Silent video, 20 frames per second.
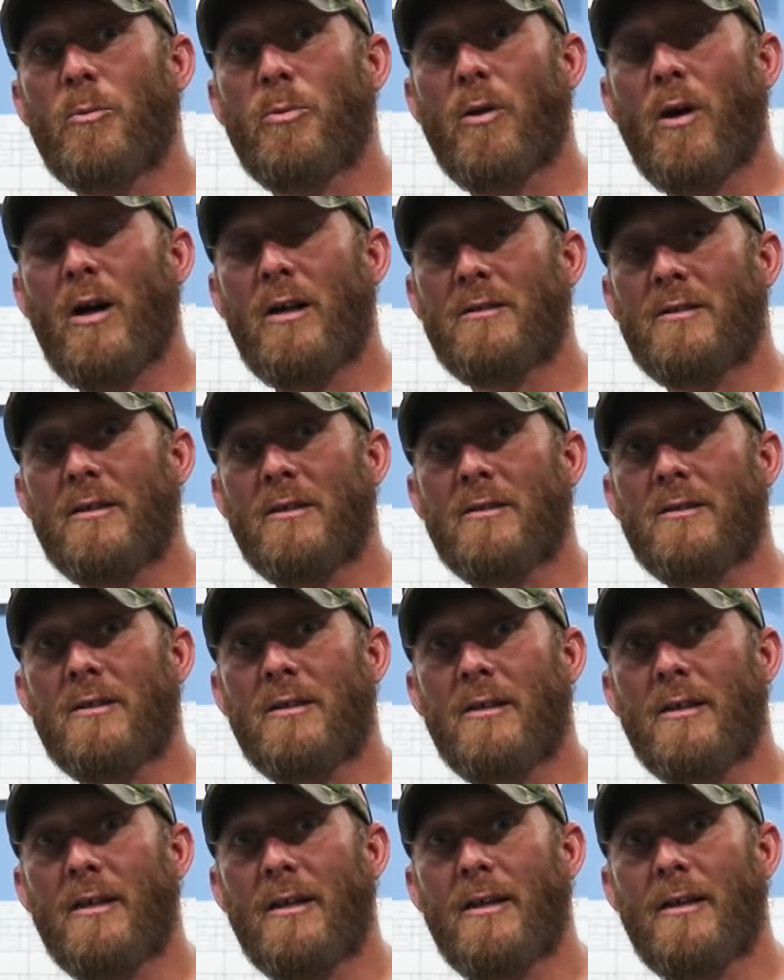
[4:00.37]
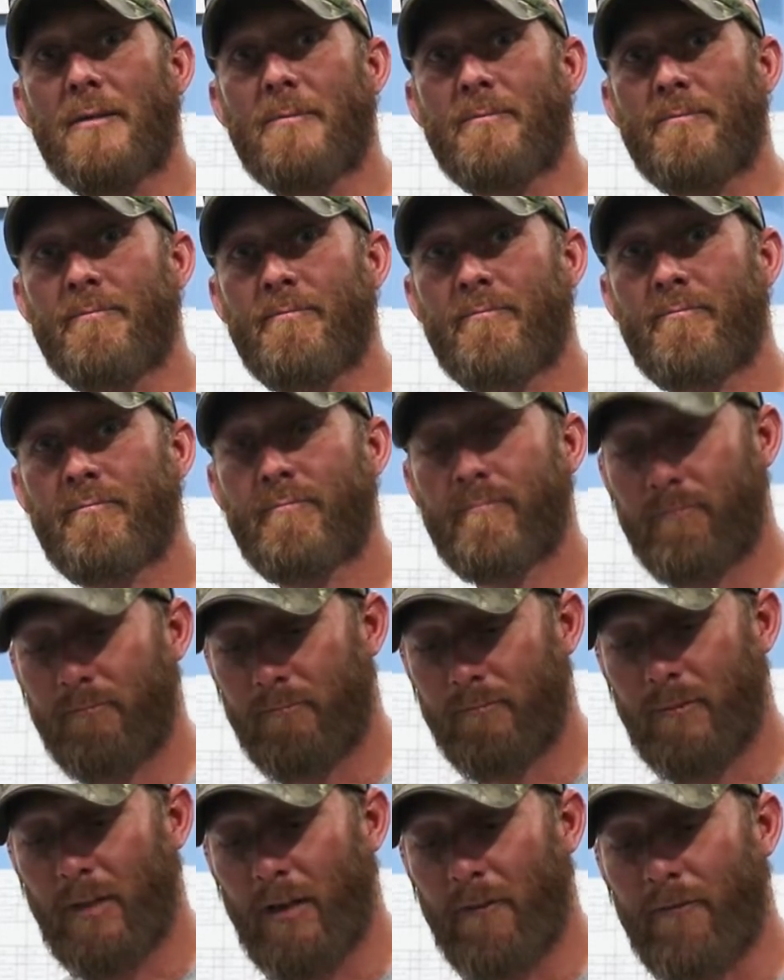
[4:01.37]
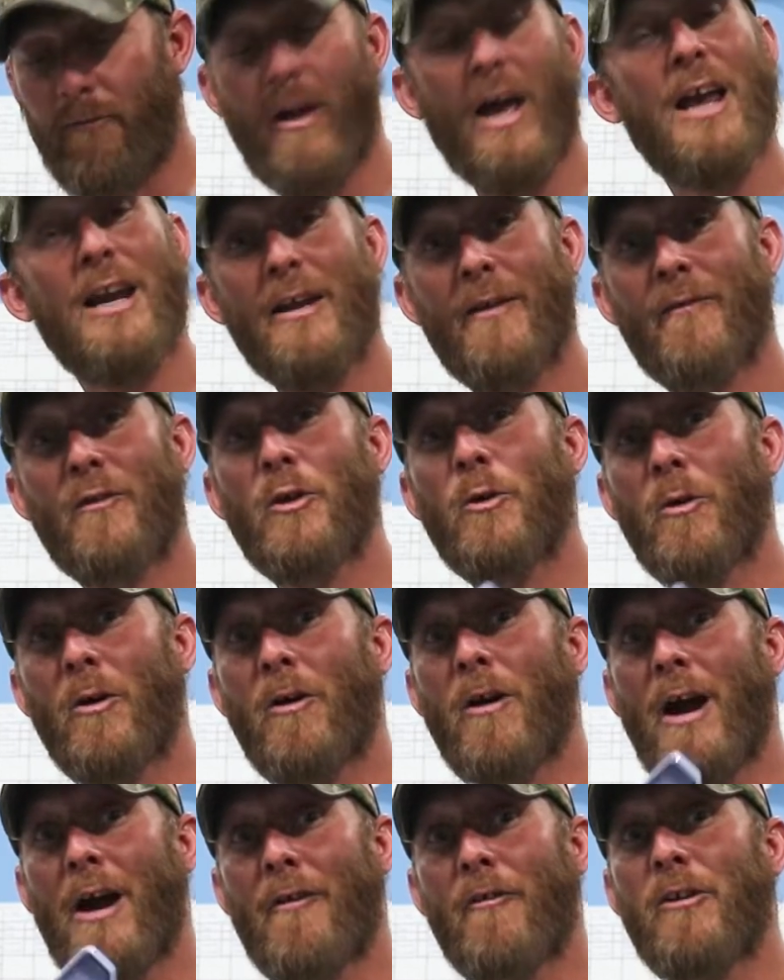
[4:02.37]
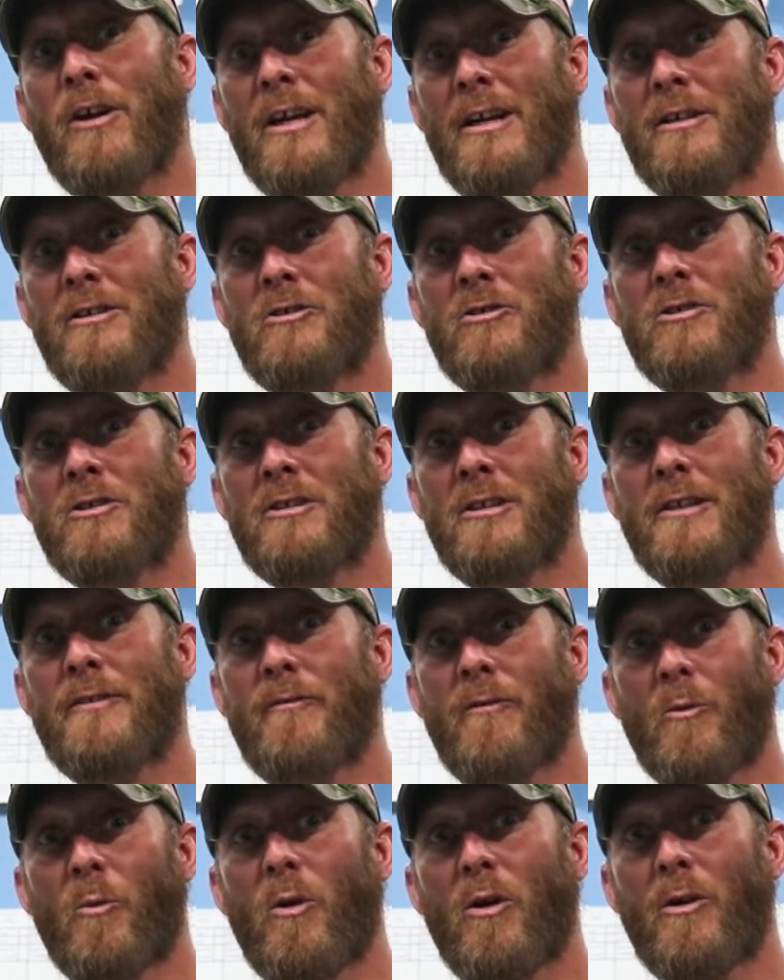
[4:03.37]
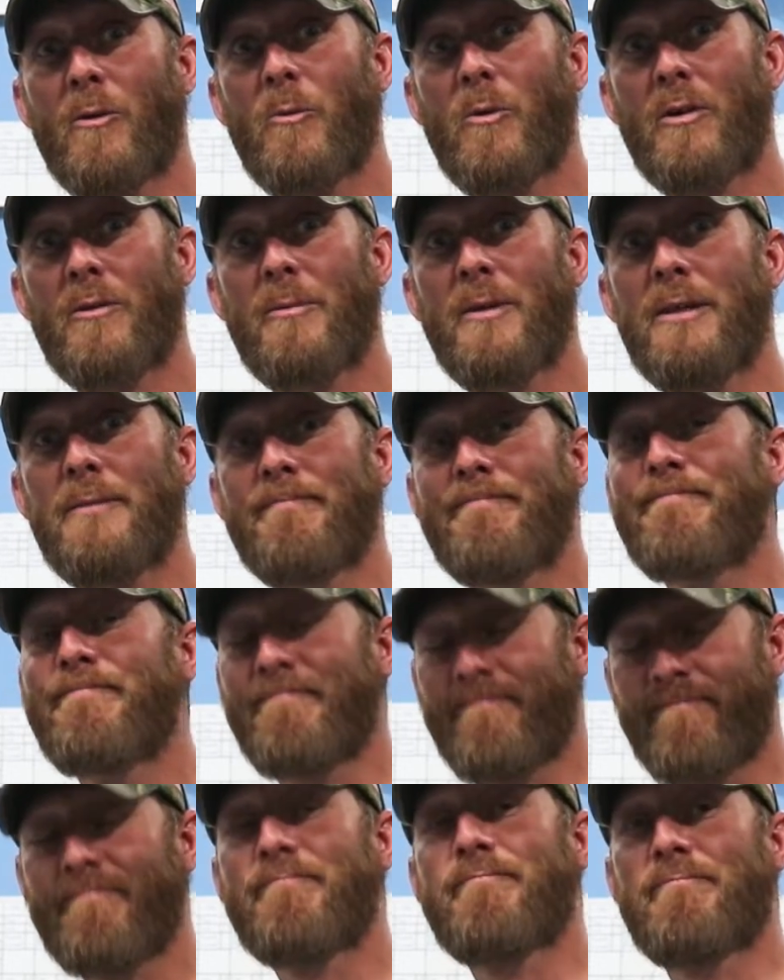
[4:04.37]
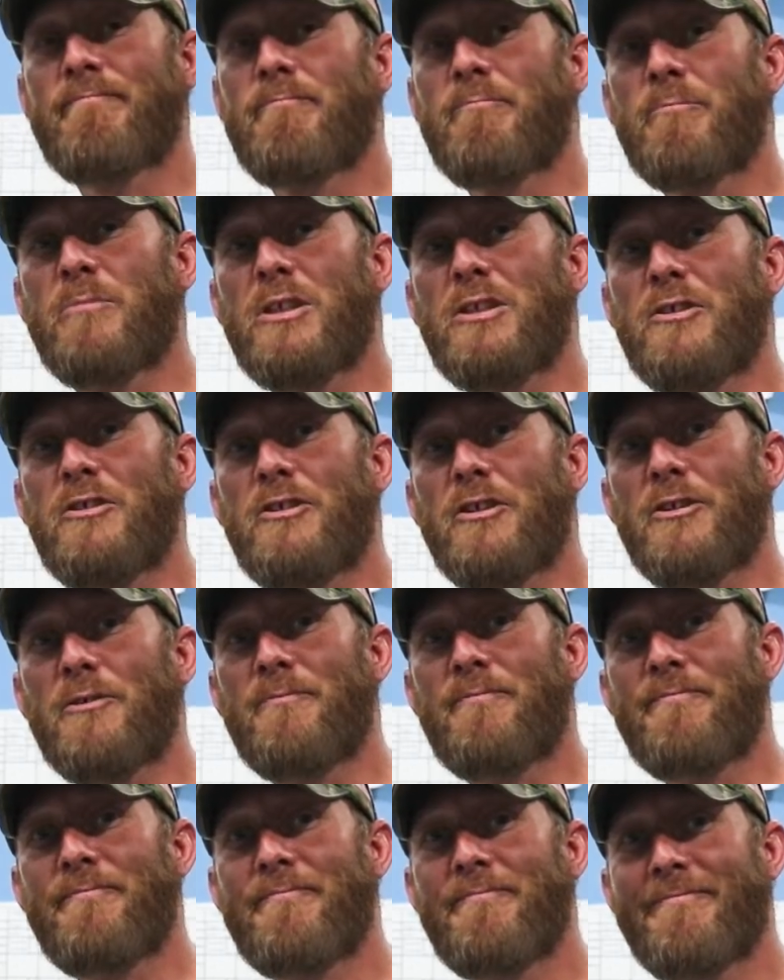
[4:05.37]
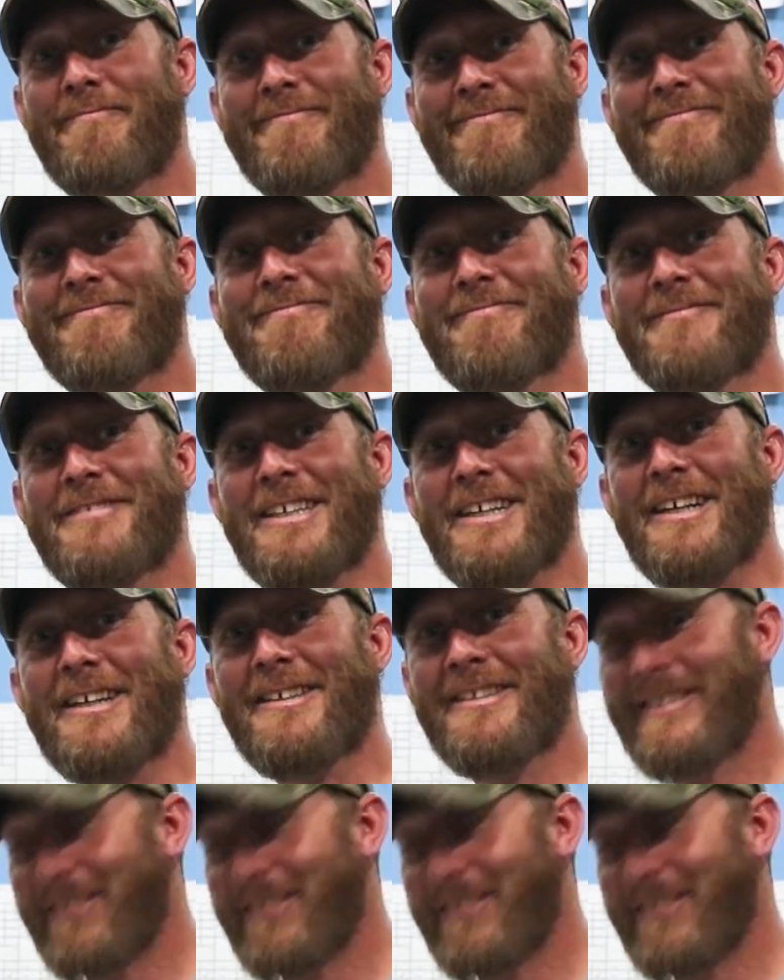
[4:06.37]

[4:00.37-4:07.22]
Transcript: process, and if any of you are ever interested for working with me, please do. See ya.